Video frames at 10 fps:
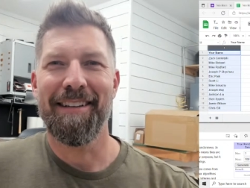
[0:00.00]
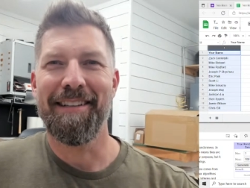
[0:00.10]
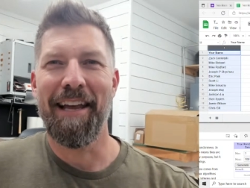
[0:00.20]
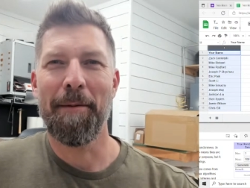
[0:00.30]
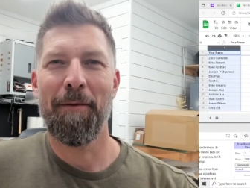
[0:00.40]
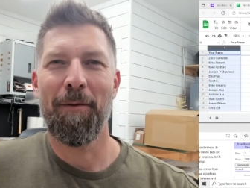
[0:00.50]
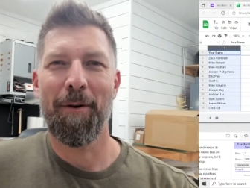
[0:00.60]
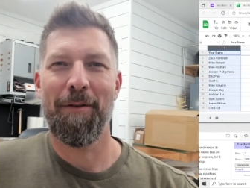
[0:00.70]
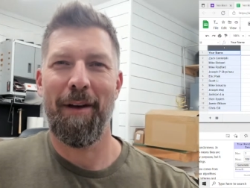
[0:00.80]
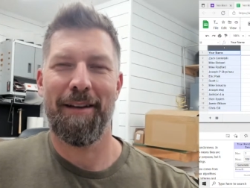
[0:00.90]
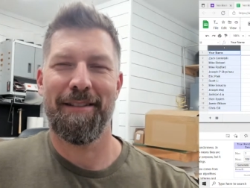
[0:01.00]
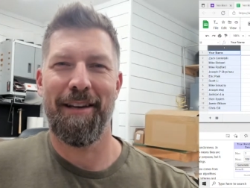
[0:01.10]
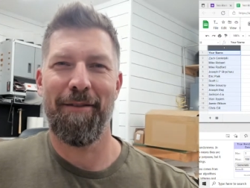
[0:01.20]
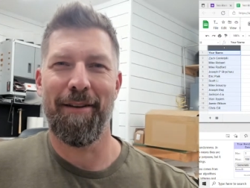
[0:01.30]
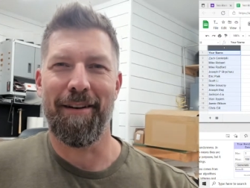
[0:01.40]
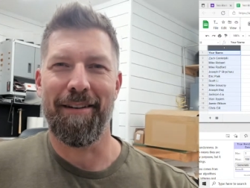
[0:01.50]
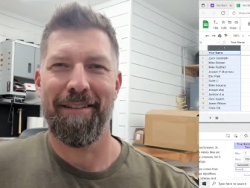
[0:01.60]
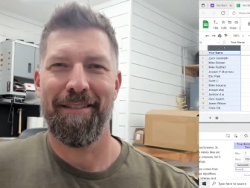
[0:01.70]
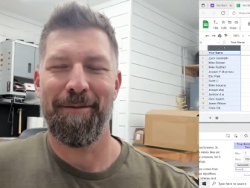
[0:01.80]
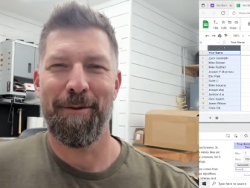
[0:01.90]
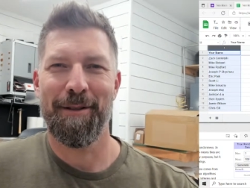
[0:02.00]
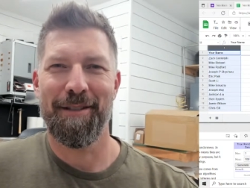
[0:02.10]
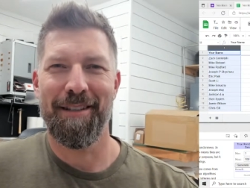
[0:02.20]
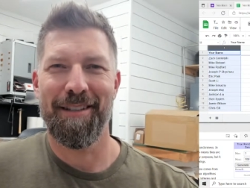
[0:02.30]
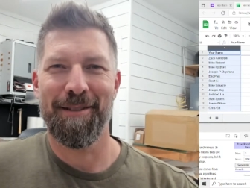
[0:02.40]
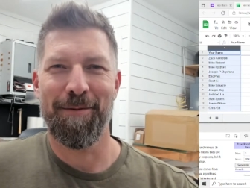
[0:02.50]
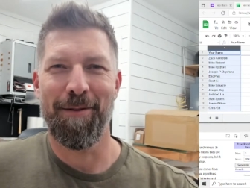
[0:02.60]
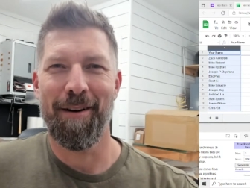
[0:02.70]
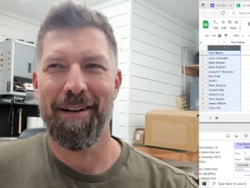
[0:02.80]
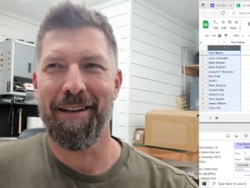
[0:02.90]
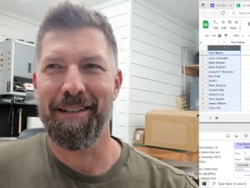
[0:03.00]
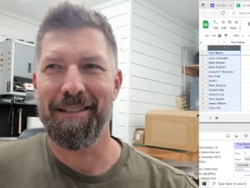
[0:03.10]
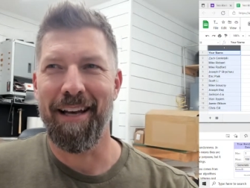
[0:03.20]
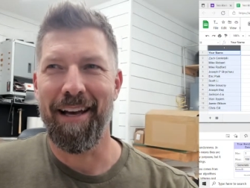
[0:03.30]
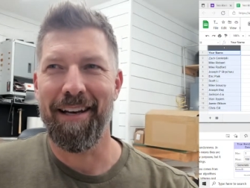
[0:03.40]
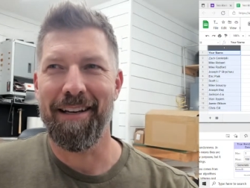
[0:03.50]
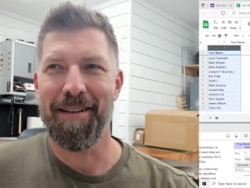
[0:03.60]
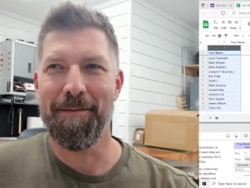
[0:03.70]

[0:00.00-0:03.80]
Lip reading: Day before Thanksgiving, which is fun and exciting.